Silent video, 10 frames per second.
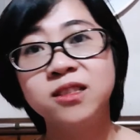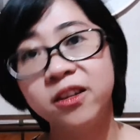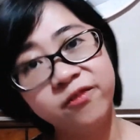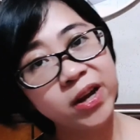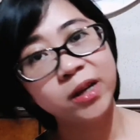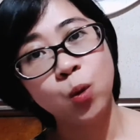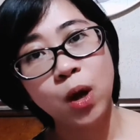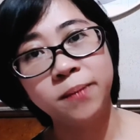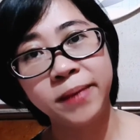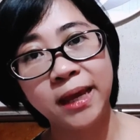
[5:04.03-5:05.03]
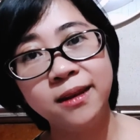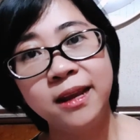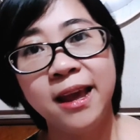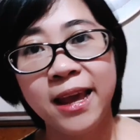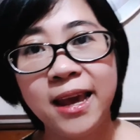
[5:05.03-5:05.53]
are very well made,
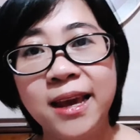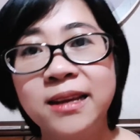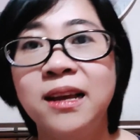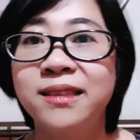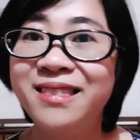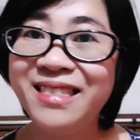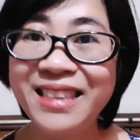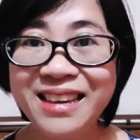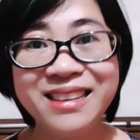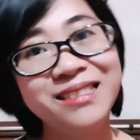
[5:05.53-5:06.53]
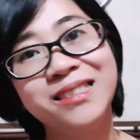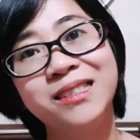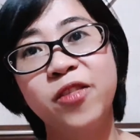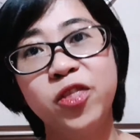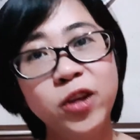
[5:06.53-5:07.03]
and
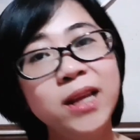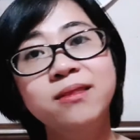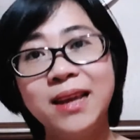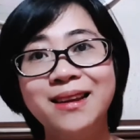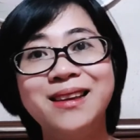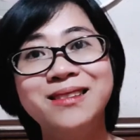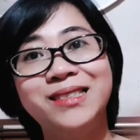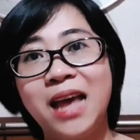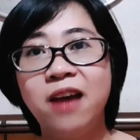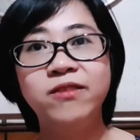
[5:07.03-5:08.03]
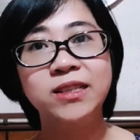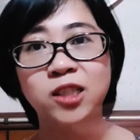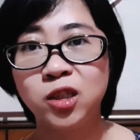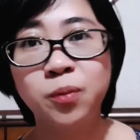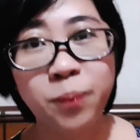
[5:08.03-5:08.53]
these 3 ladies have
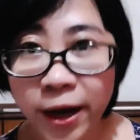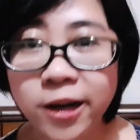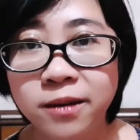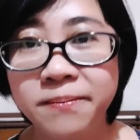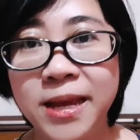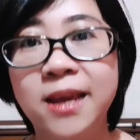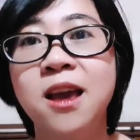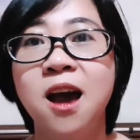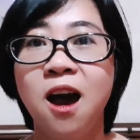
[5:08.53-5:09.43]
inspired me